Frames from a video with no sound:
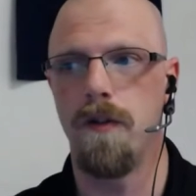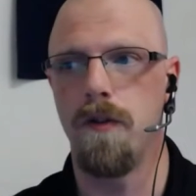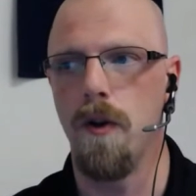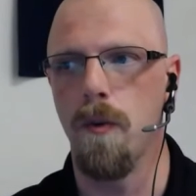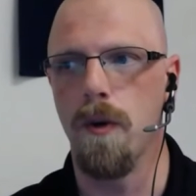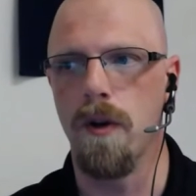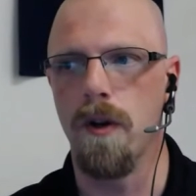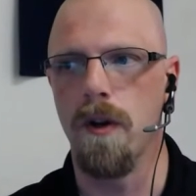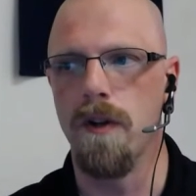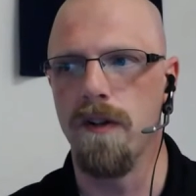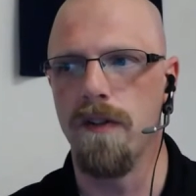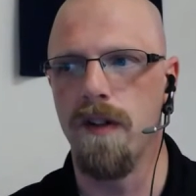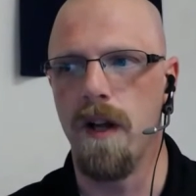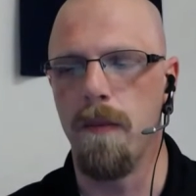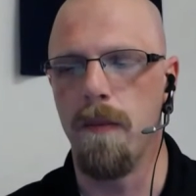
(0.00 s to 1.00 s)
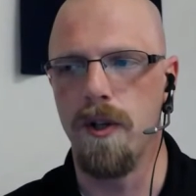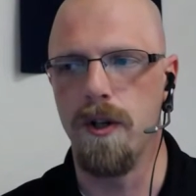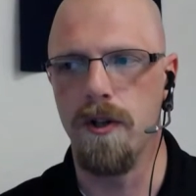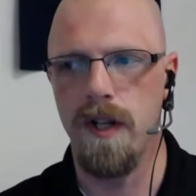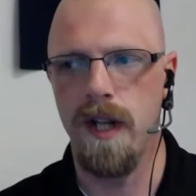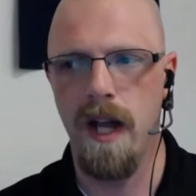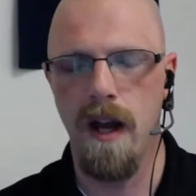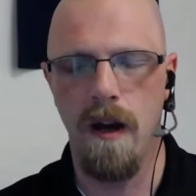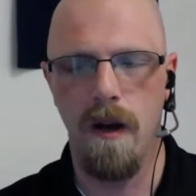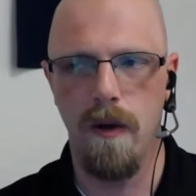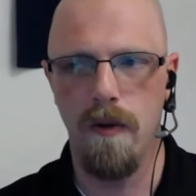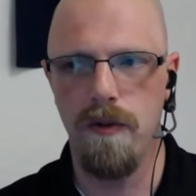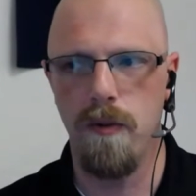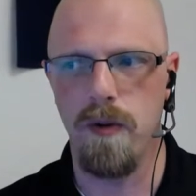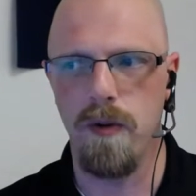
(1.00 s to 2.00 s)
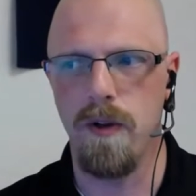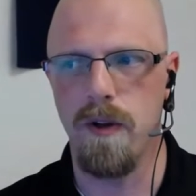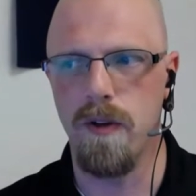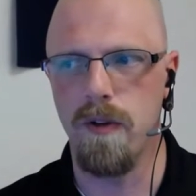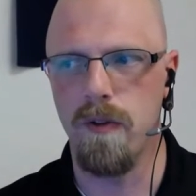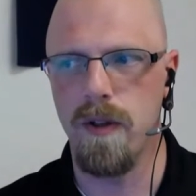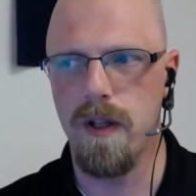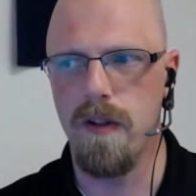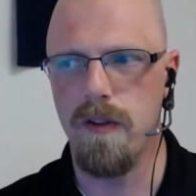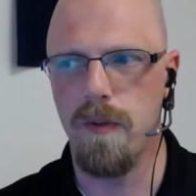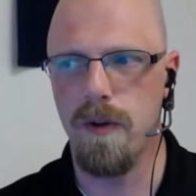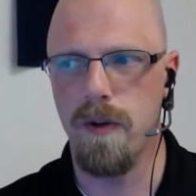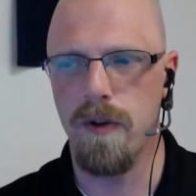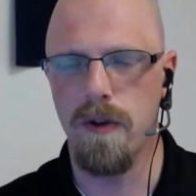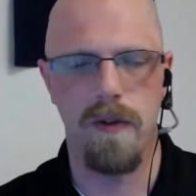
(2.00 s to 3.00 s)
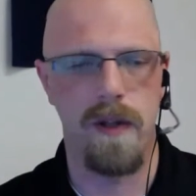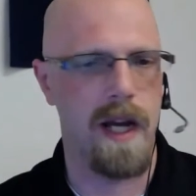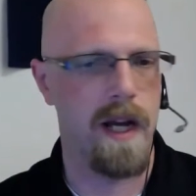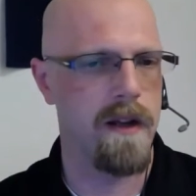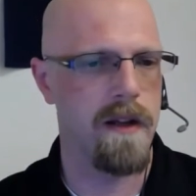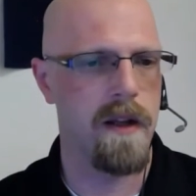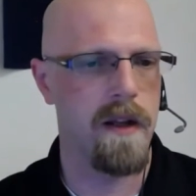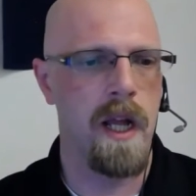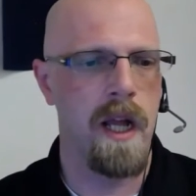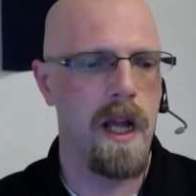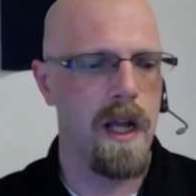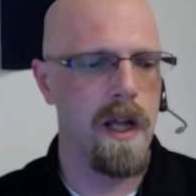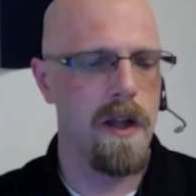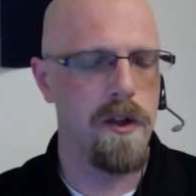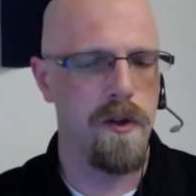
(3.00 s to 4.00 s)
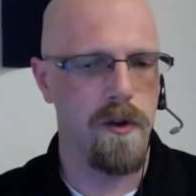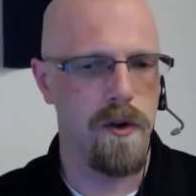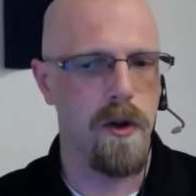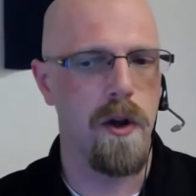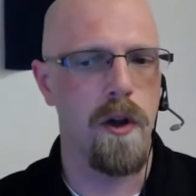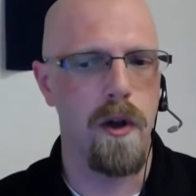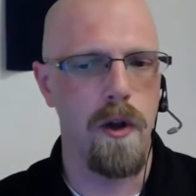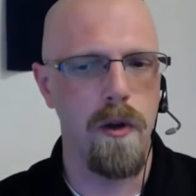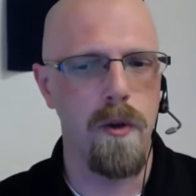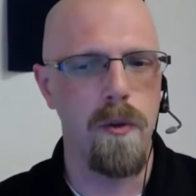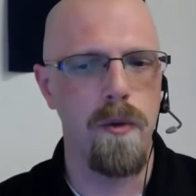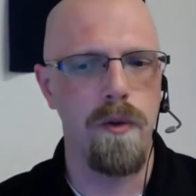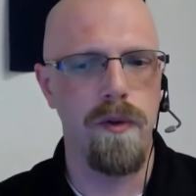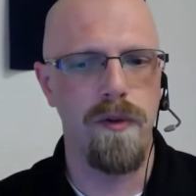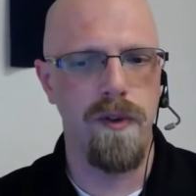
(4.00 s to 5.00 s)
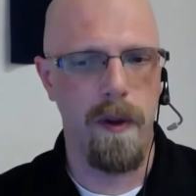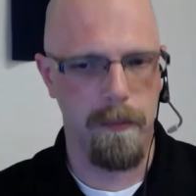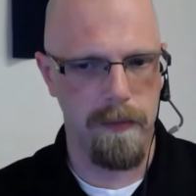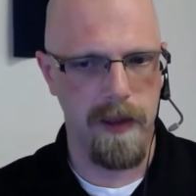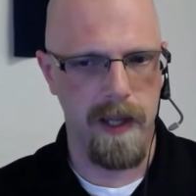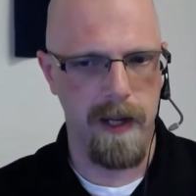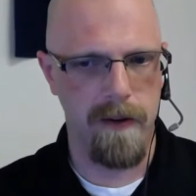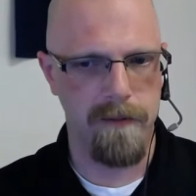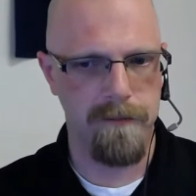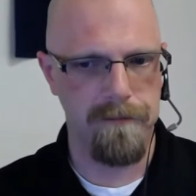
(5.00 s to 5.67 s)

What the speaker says: We're going to disable your account, we're going to do this, we're going to do that. You're going to lose something